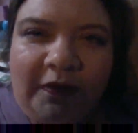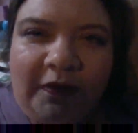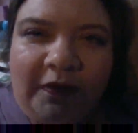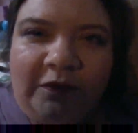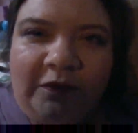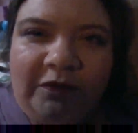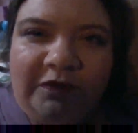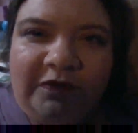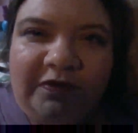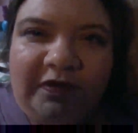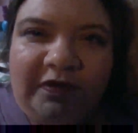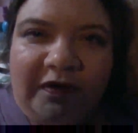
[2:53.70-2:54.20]

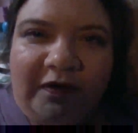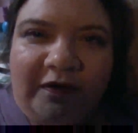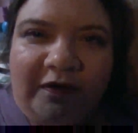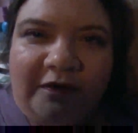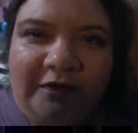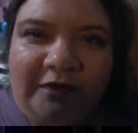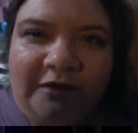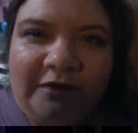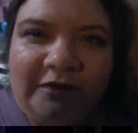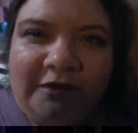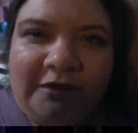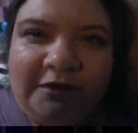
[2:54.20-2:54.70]
Who's
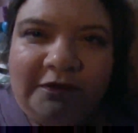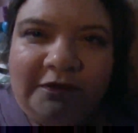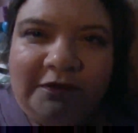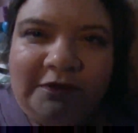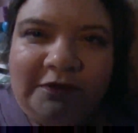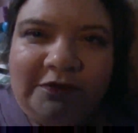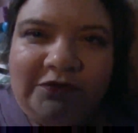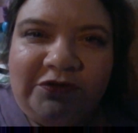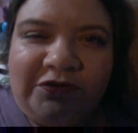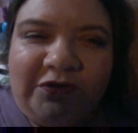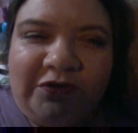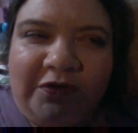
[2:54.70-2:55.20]
there?
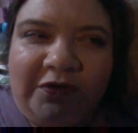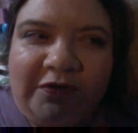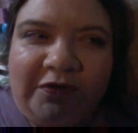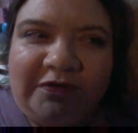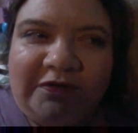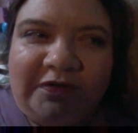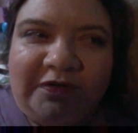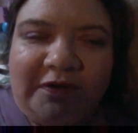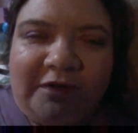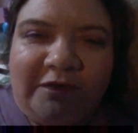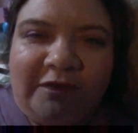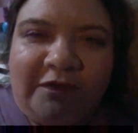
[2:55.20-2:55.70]
Show
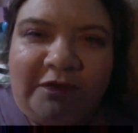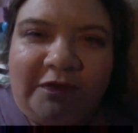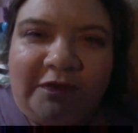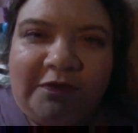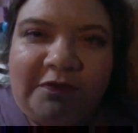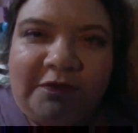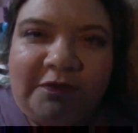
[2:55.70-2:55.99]
yourself.